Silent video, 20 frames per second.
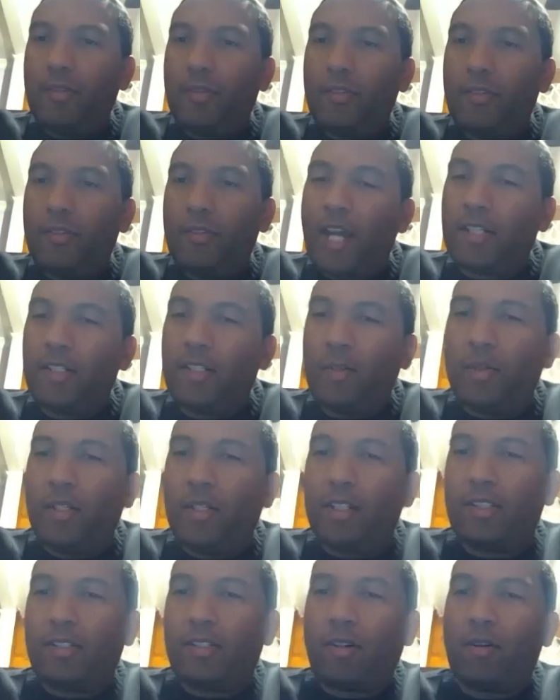Zach, do you
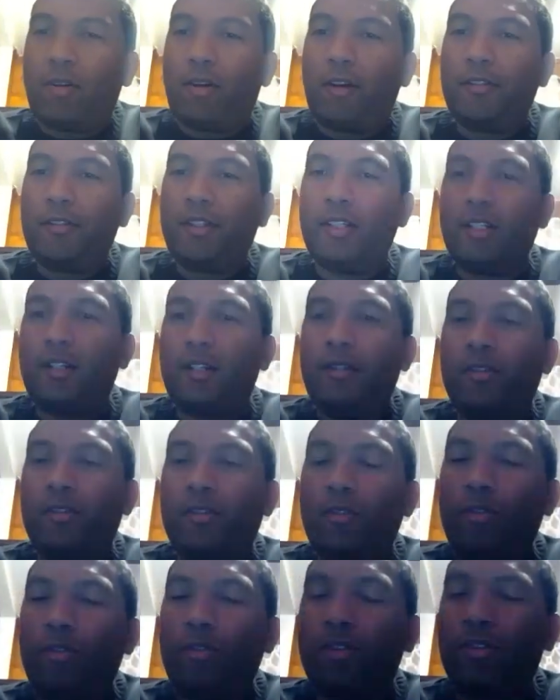want to start off to introduce